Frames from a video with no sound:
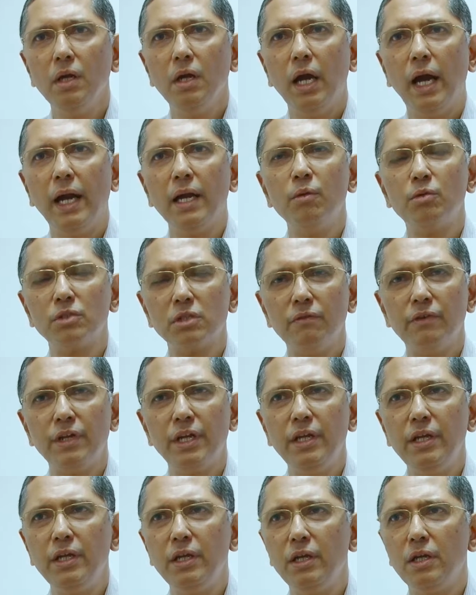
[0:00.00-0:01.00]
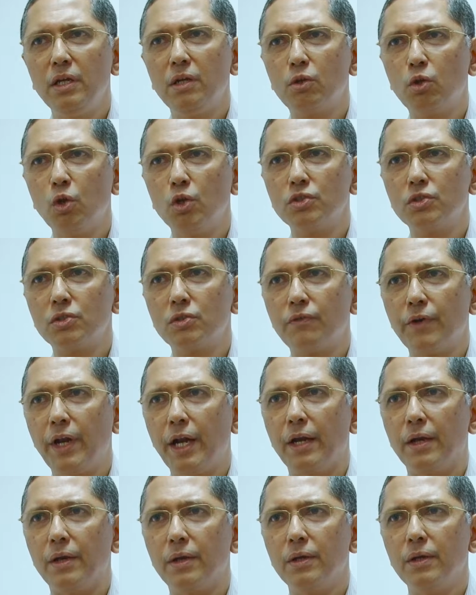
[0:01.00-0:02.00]
And he was a very close
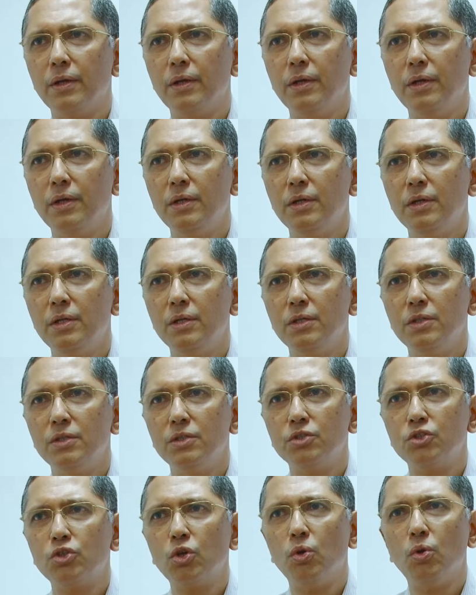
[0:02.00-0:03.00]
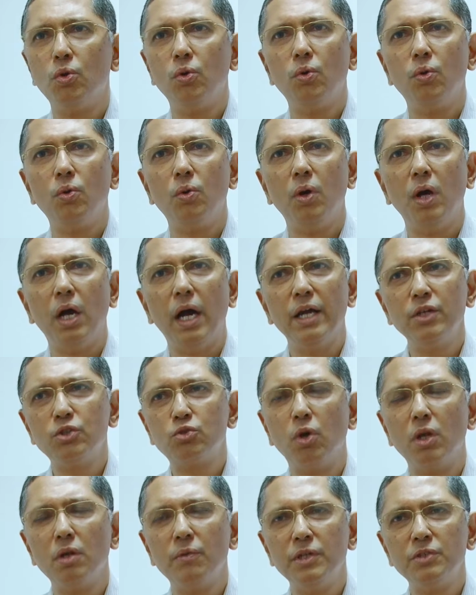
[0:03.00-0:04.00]
friend. So I used
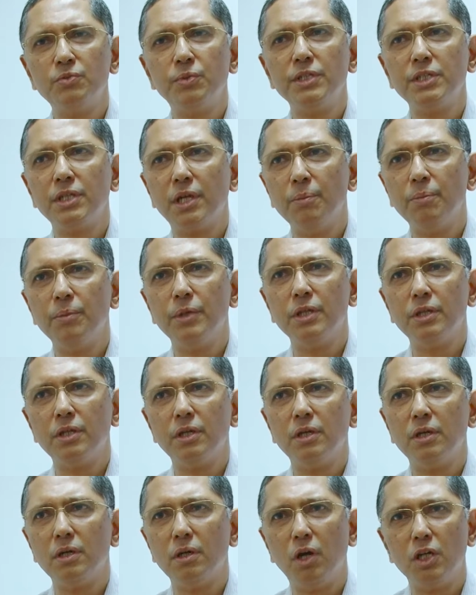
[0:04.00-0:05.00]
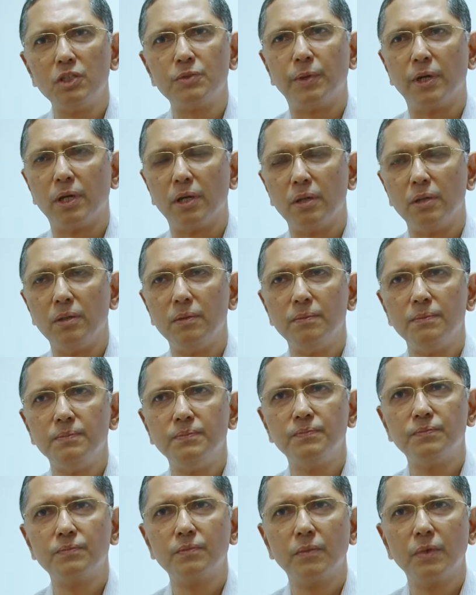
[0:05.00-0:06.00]
to always visit him in the hospital
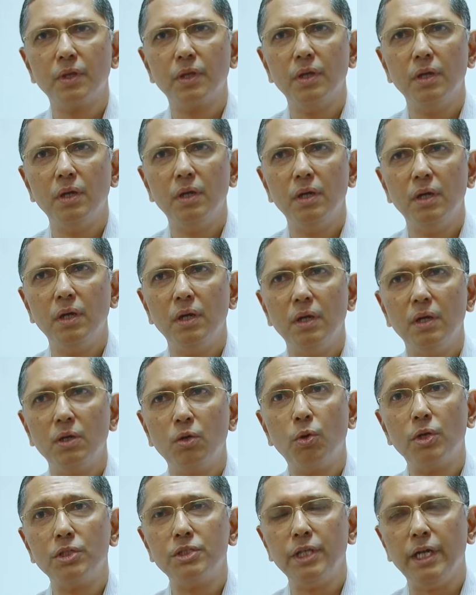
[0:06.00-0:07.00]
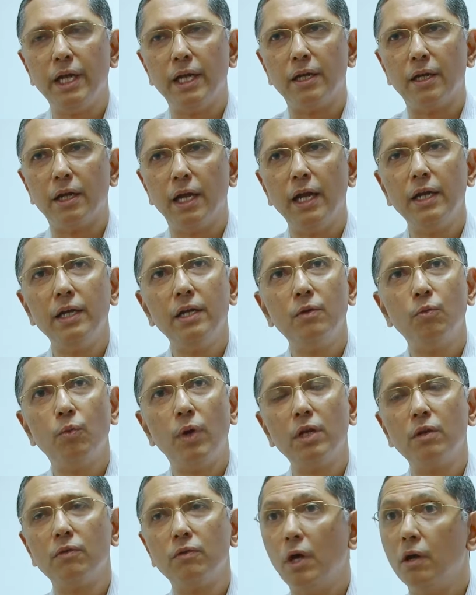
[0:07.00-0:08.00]
towards the end. And
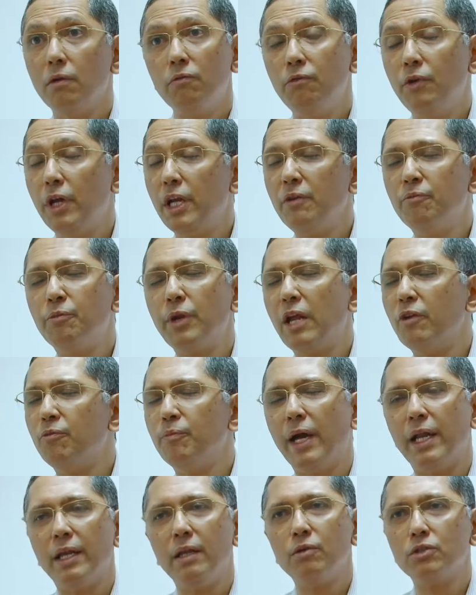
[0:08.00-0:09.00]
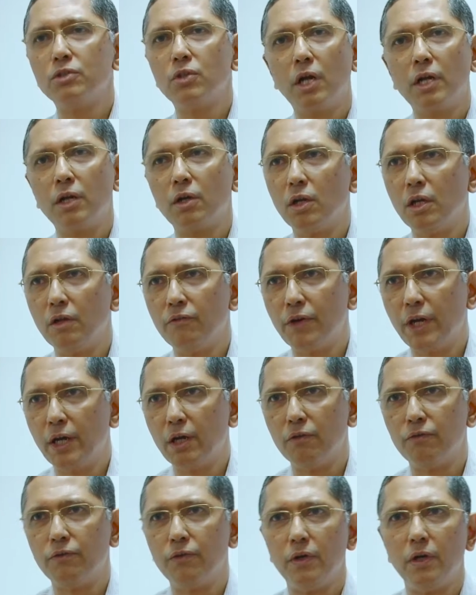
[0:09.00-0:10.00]
a very brave man. He was not at all afraid
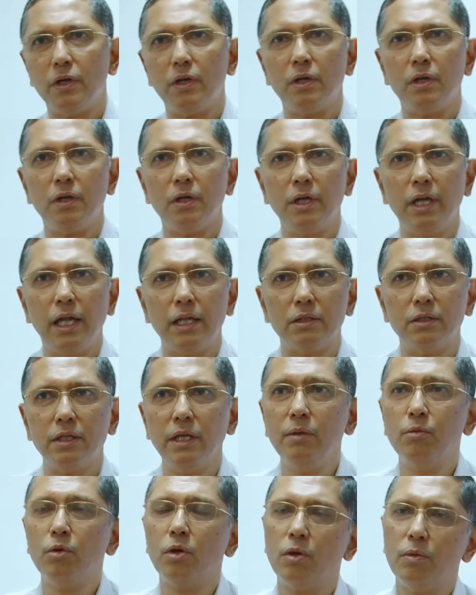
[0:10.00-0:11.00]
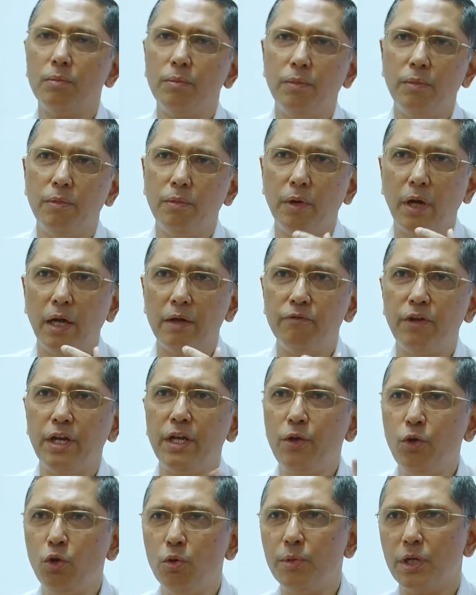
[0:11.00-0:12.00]
of death. He would have, and very
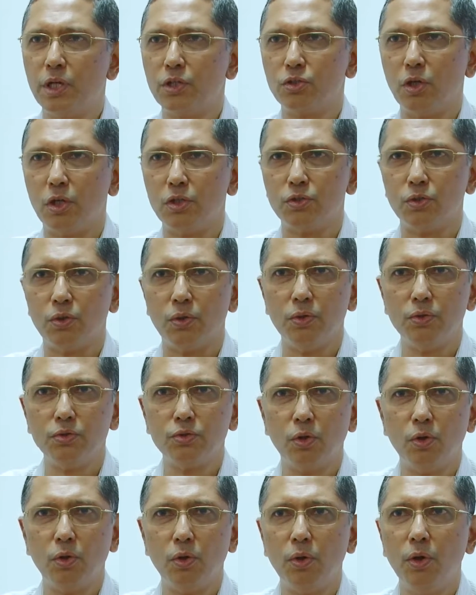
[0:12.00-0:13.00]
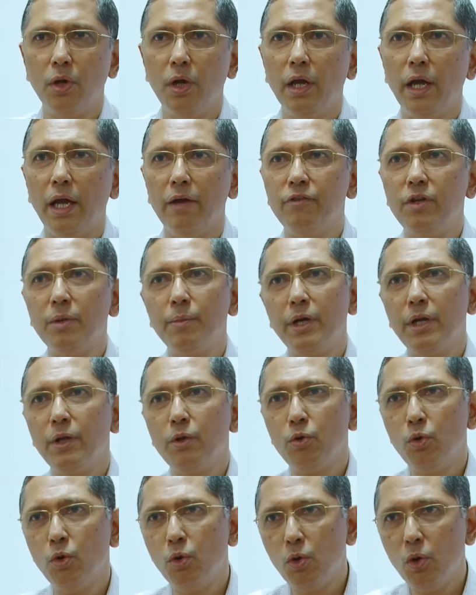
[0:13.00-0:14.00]
humorous also. So everybody
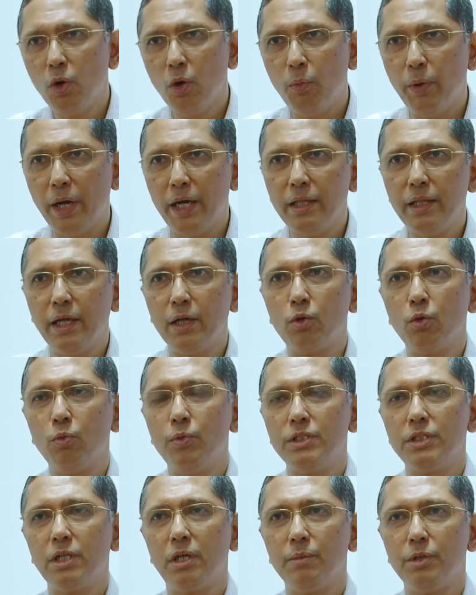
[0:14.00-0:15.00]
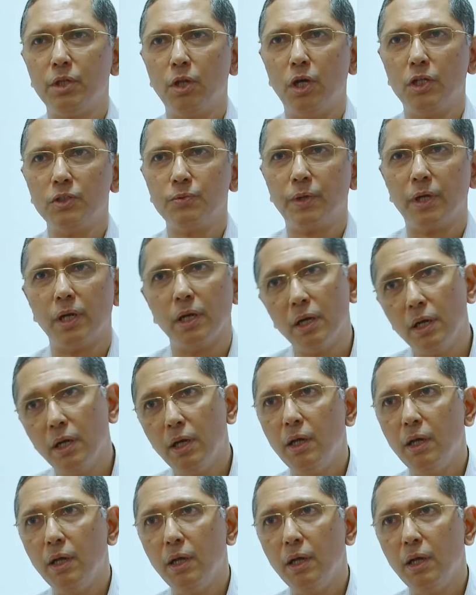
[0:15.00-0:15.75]
who went there to visit him in the hospital